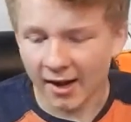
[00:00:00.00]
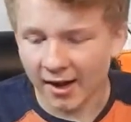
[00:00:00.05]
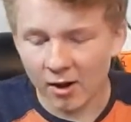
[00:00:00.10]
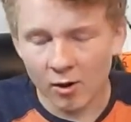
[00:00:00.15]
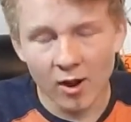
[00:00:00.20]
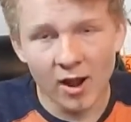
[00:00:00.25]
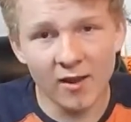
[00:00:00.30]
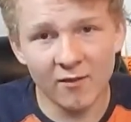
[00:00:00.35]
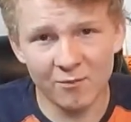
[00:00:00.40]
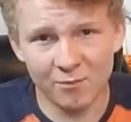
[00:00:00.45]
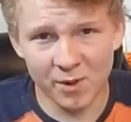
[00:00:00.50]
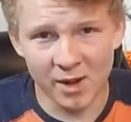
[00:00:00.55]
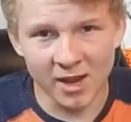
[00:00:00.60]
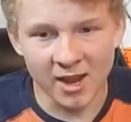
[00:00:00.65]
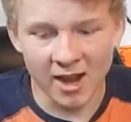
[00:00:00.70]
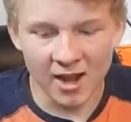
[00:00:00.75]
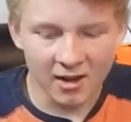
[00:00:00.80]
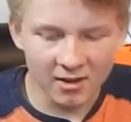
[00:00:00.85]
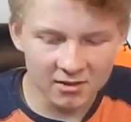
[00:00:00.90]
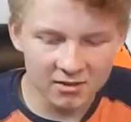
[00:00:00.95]
I don't have big
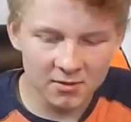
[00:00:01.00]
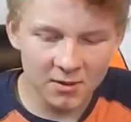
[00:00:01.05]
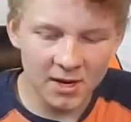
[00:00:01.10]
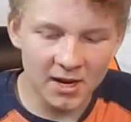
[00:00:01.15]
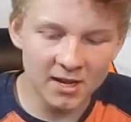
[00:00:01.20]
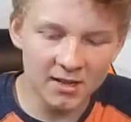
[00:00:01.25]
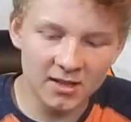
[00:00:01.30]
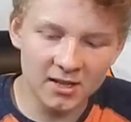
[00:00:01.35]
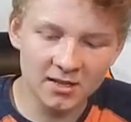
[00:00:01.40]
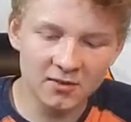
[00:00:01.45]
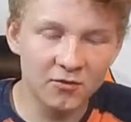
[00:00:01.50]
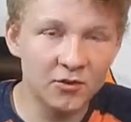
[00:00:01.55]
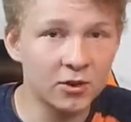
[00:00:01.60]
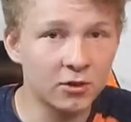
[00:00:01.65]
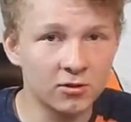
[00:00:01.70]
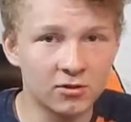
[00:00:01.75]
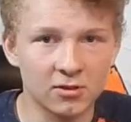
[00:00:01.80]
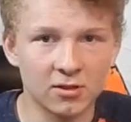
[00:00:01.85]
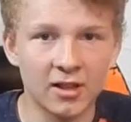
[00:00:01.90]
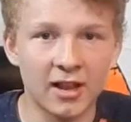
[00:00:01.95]
hands, and this
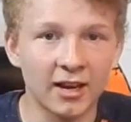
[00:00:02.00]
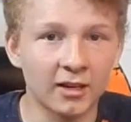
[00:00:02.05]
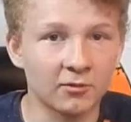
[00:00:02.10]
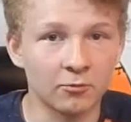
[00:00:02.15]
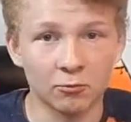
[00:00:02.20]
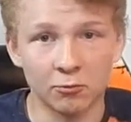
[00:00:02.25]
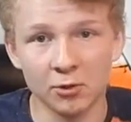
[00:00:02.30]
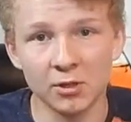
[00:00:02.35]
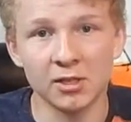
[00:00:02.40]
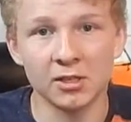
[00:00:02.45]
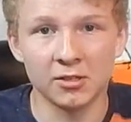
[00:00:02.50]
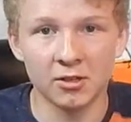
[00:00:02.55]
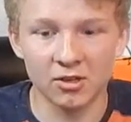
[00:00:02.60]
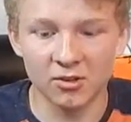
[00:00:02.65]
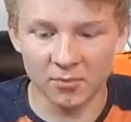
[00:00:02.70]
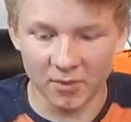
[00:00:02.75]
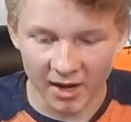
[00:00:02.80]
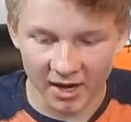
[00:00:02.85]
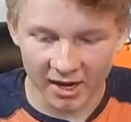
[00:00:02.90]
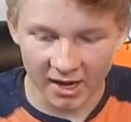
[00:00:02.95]
feels like really good
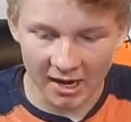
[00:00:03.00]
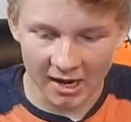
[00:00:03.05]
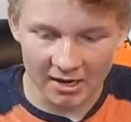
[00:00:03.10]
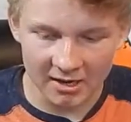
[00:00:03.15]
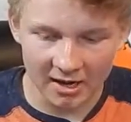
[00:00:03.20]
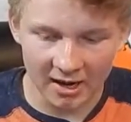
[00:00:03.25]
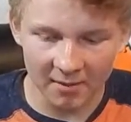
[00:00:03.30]
in my hand.